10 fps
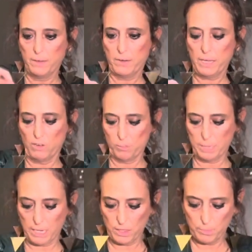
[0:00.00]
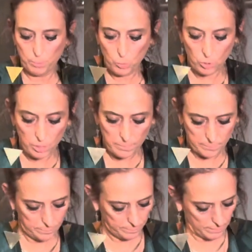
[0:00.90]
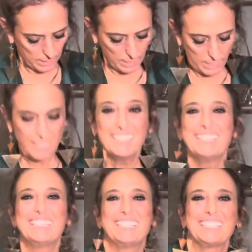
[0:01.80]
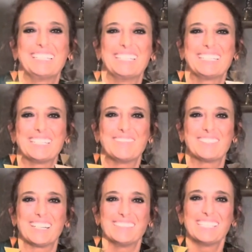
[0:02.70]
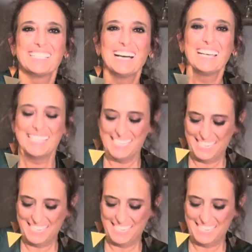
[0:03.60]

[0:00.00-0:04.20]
Okay, everybody in the pool. Gonna put our lid on.